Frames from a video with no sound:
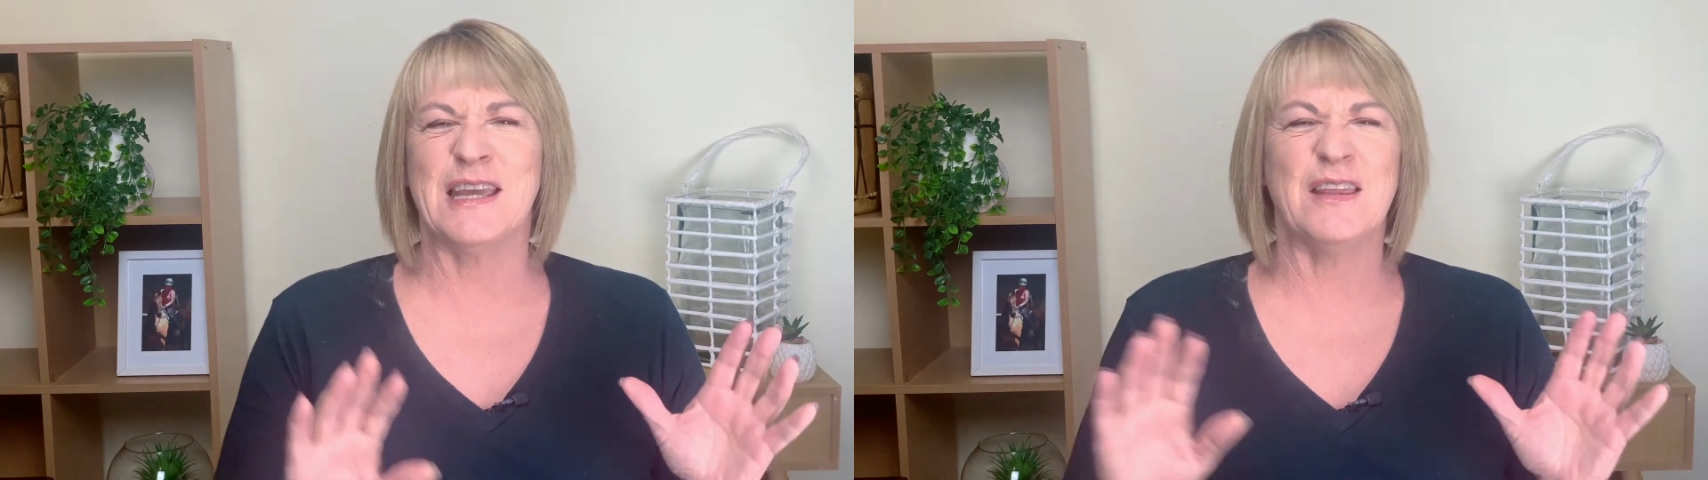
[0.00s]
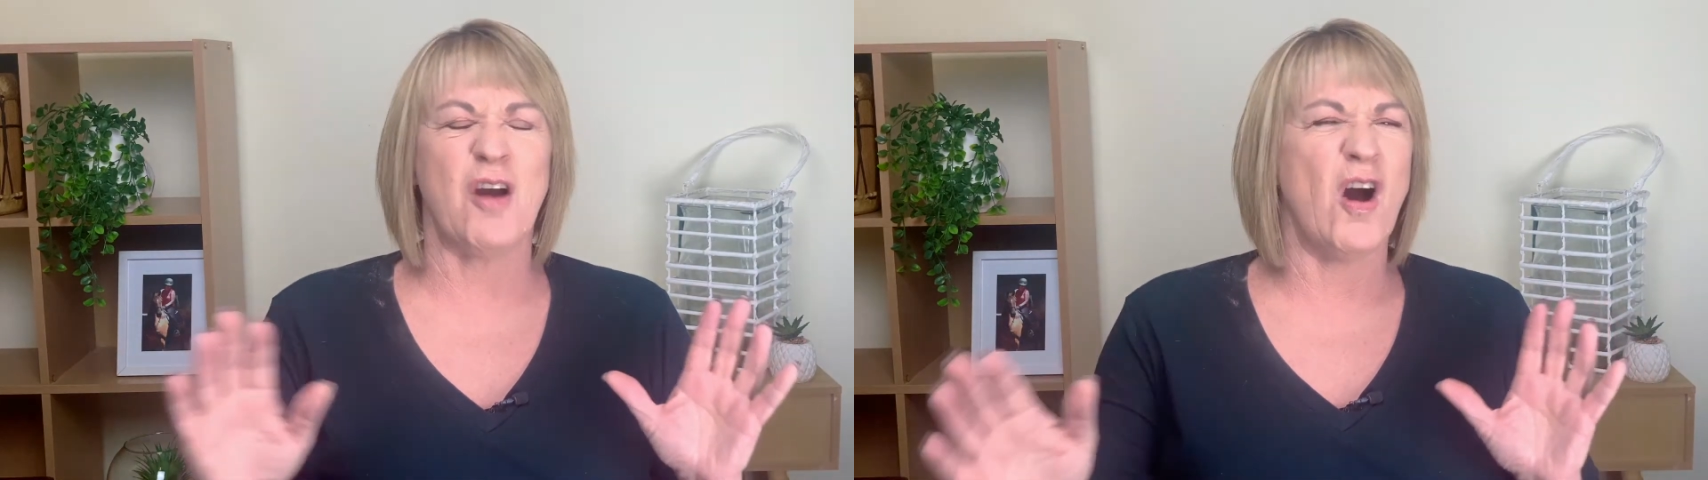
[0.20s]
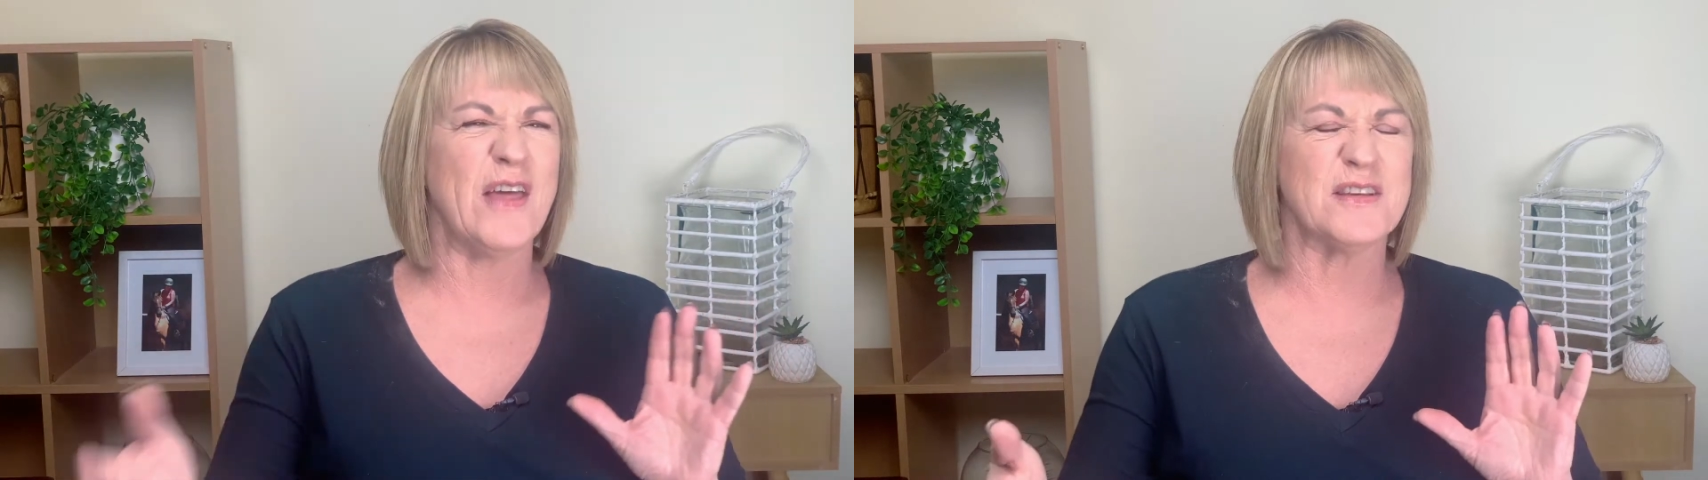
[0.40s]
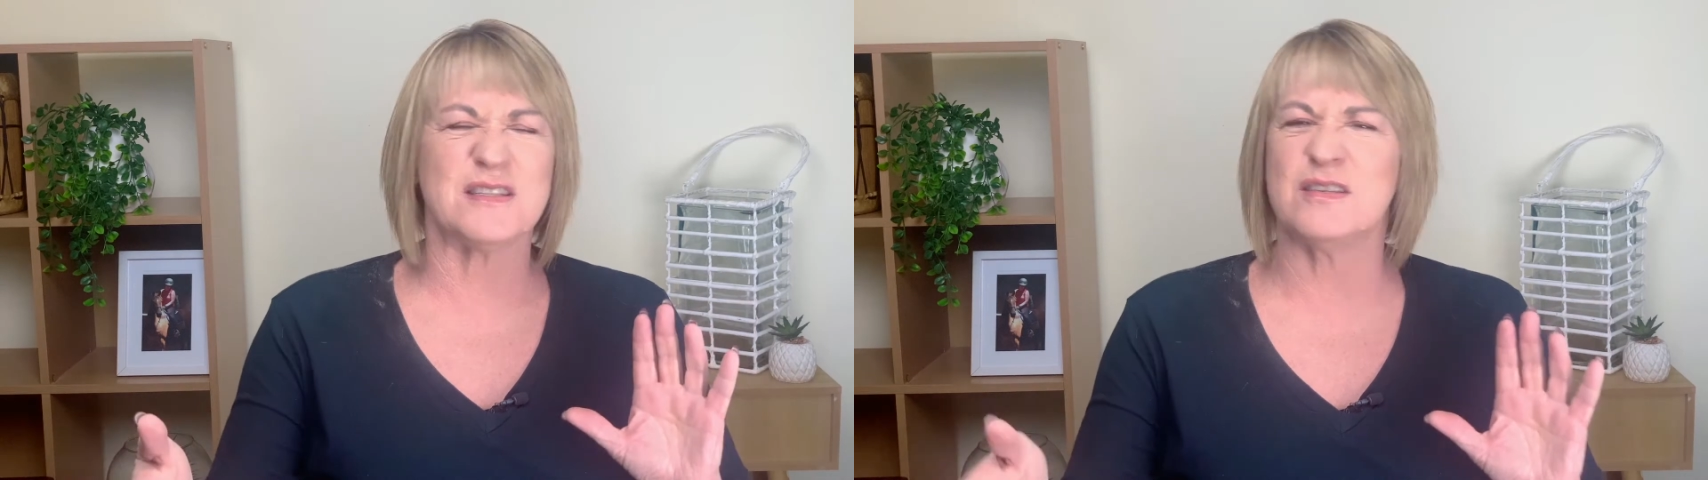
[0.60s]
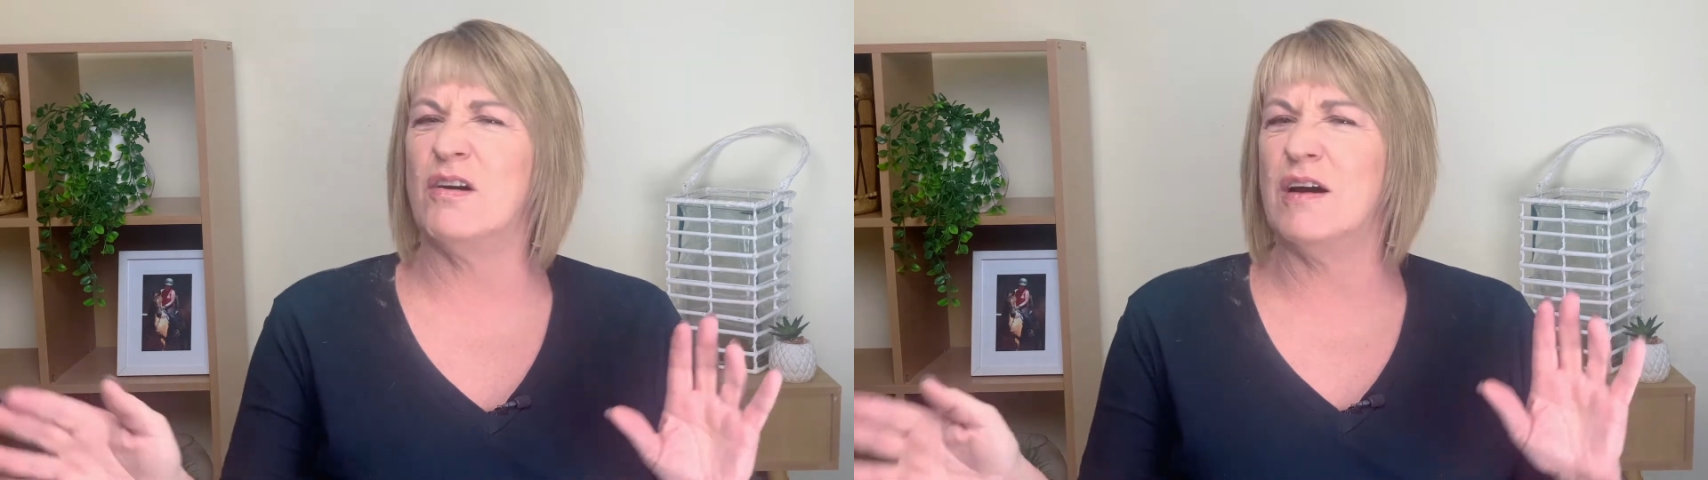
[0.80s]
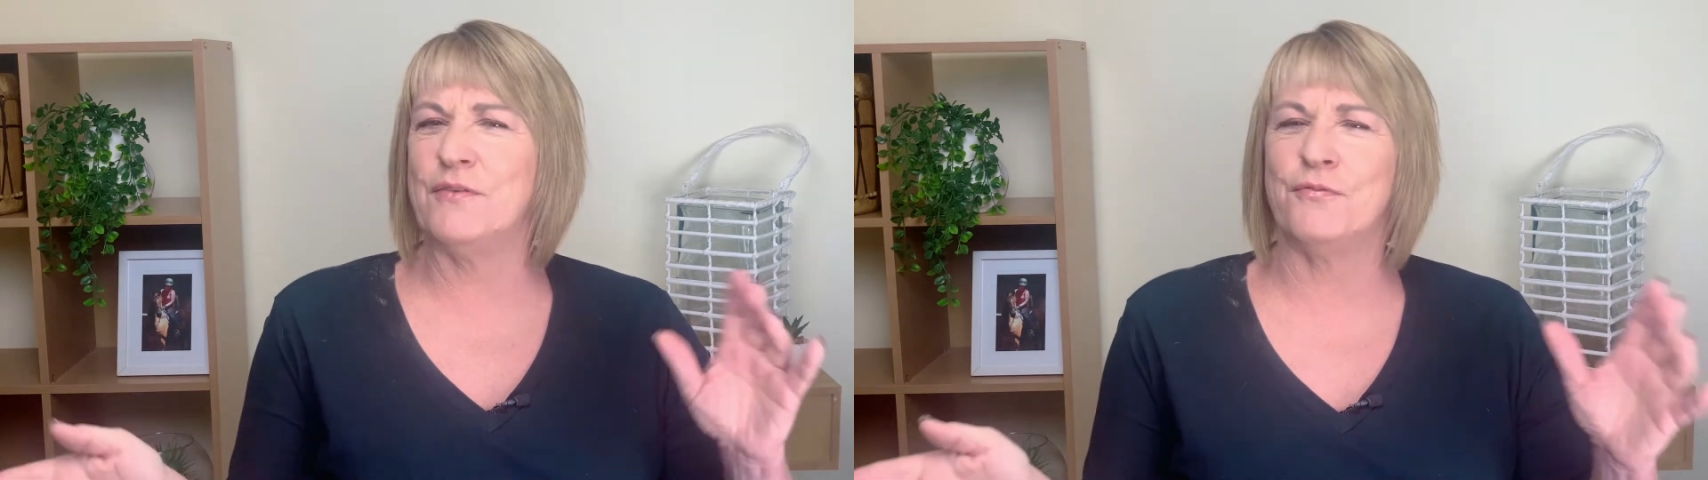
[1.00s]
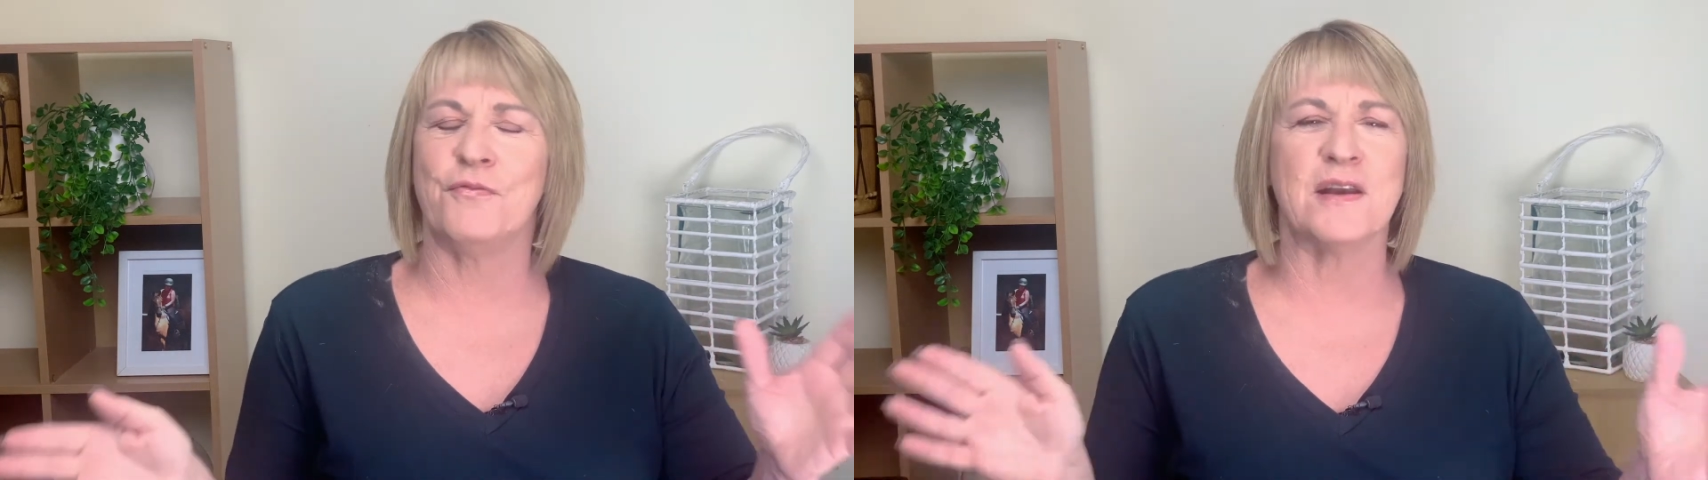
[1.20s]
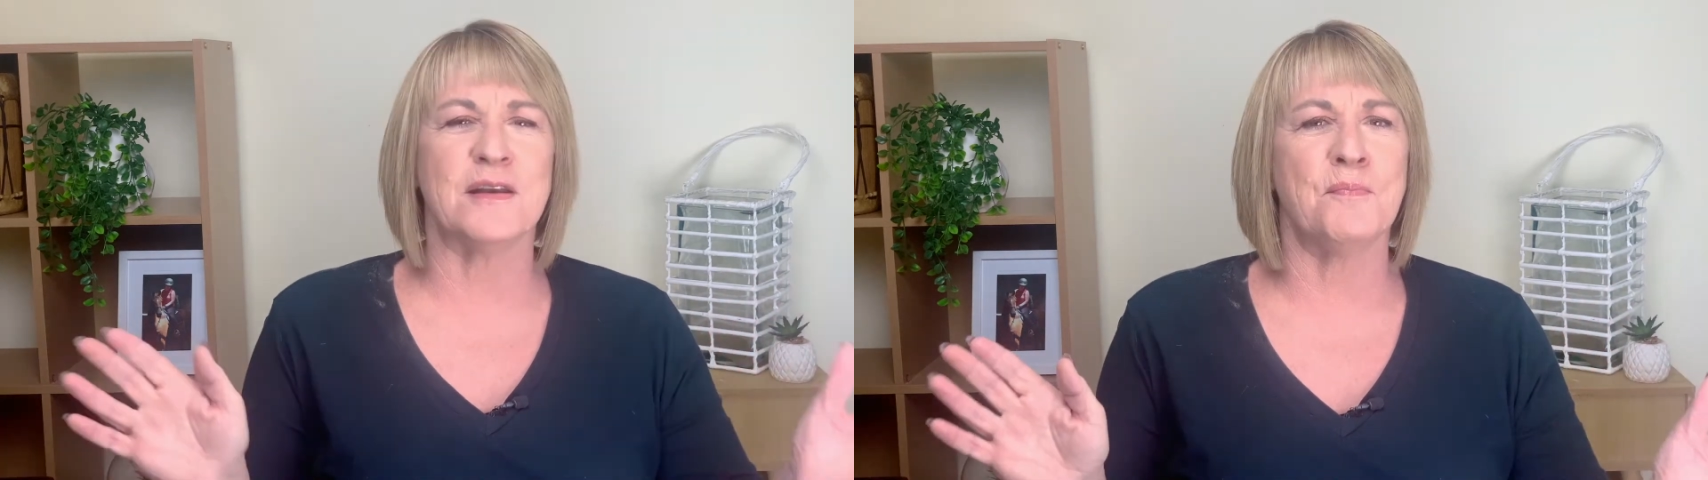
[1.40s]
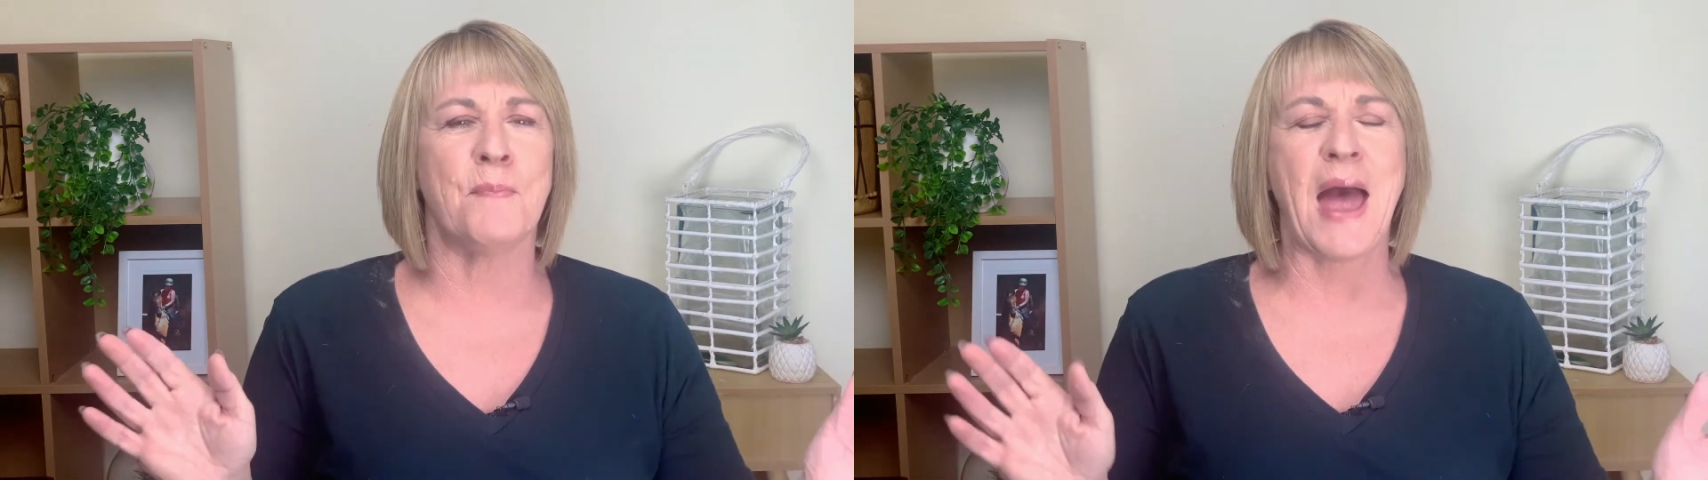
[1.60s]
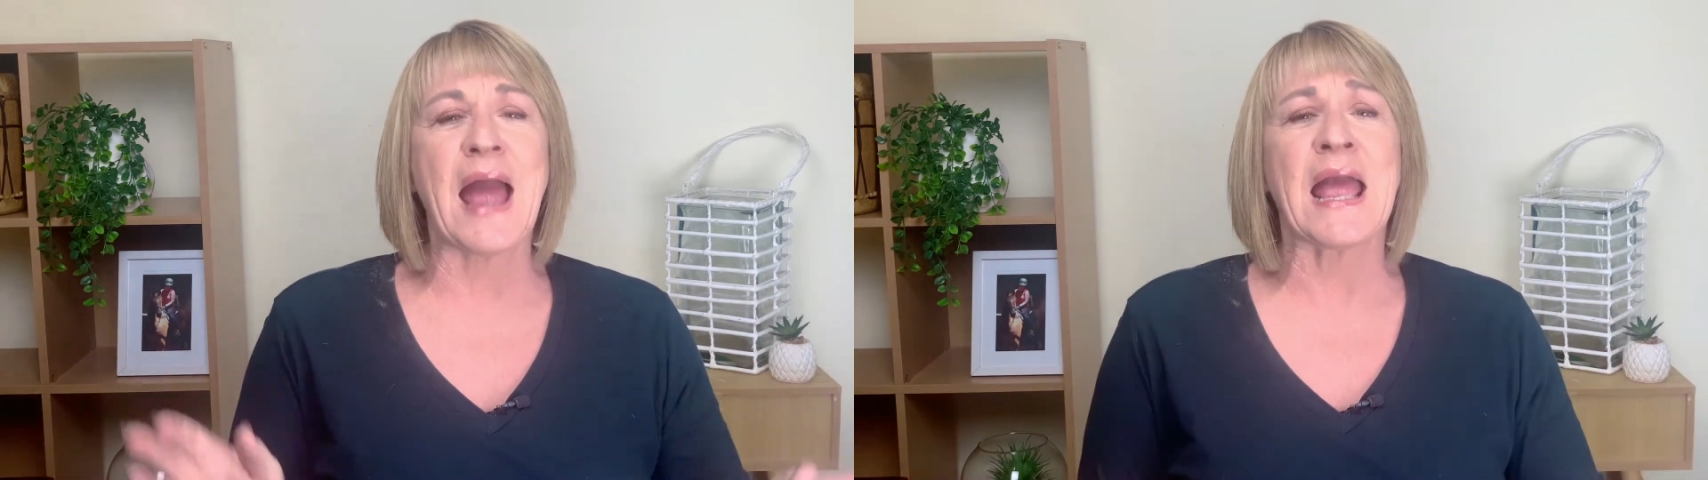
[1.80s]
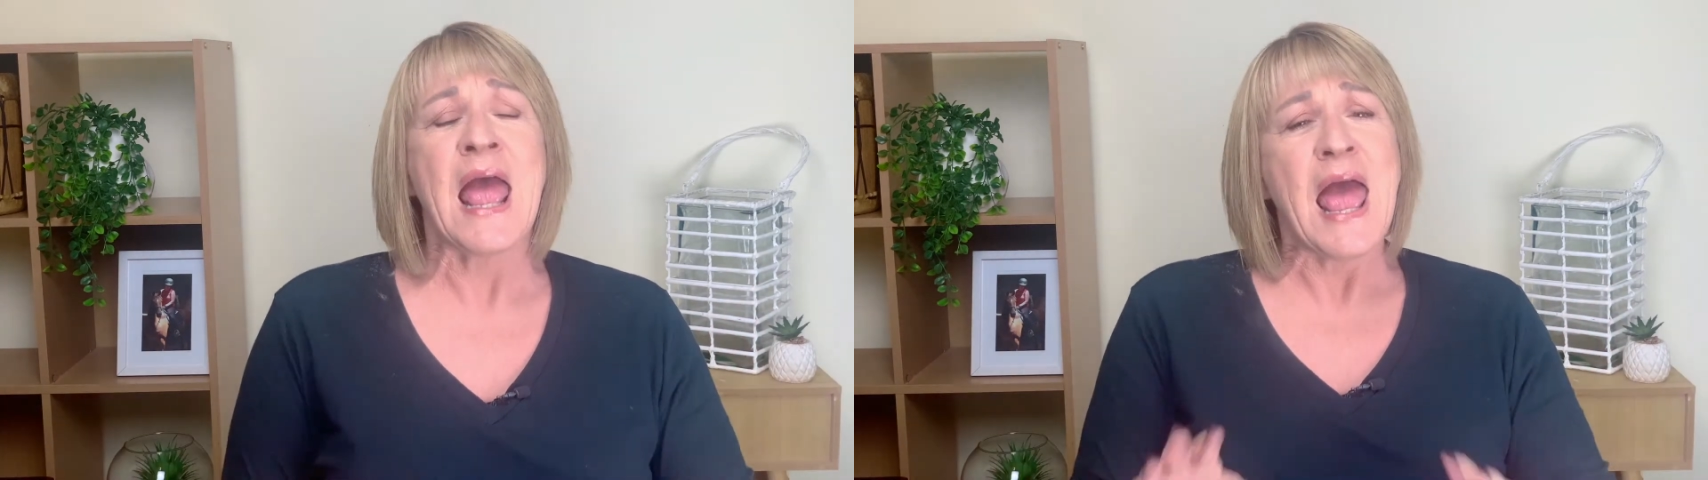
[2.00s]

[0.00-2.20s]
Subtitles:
either side, front and back,